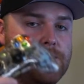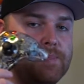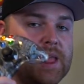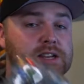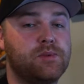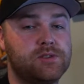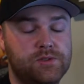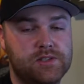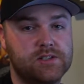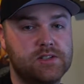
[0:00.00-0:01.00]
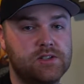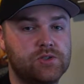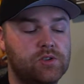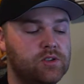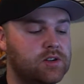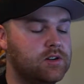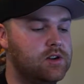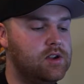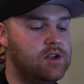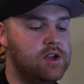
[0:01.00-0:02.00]
Xbox 360 controller,
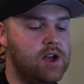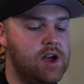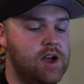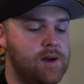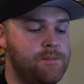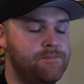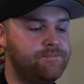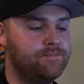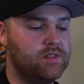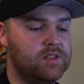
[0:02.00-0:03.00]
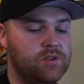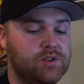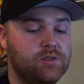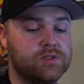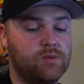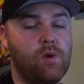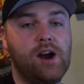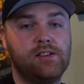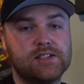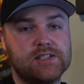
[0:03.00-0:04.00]
you can use the
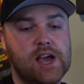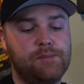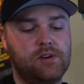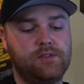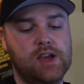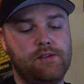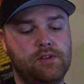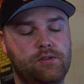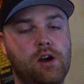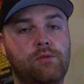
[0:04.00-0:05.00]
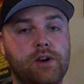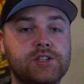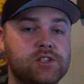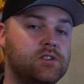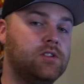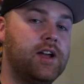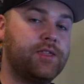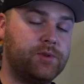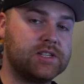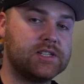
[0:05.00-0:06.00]
wireless adapter if you have the original
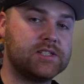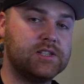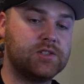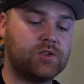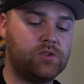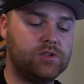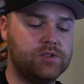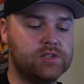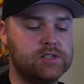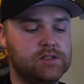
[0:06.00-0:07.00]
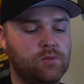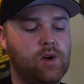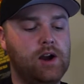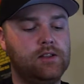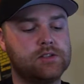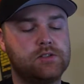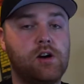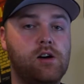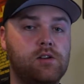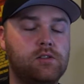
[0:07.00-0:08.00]
360 controllers. You just need the wireless
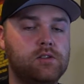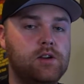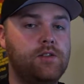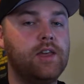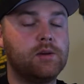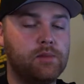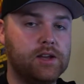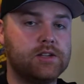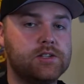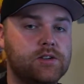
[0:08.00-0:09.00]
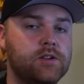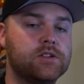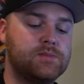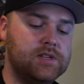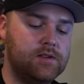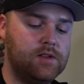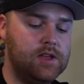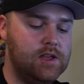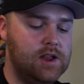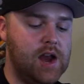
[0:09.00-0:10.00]
dongle that you can plug into your USB.
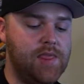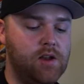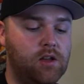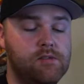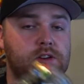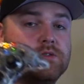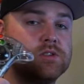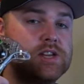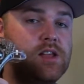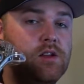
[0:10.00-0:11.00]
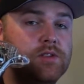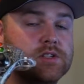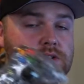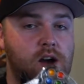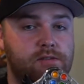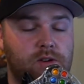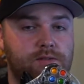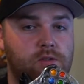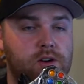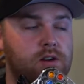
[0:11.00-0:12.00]
And then all you have to do is download the software
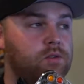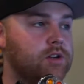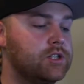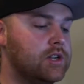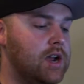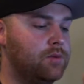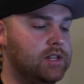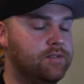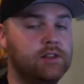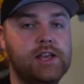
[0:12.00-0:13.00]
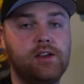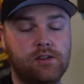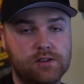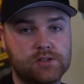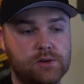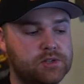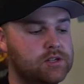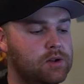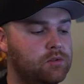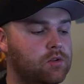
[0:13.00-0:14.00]
for it, which I will leave a link in the description,
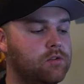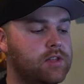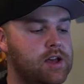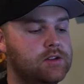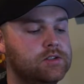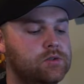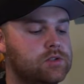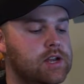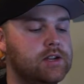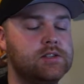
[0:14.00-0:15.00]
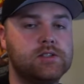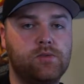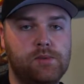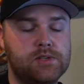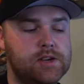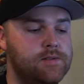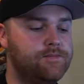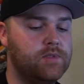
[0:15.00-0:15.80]
and we'll go over that in 2 seconds, the website.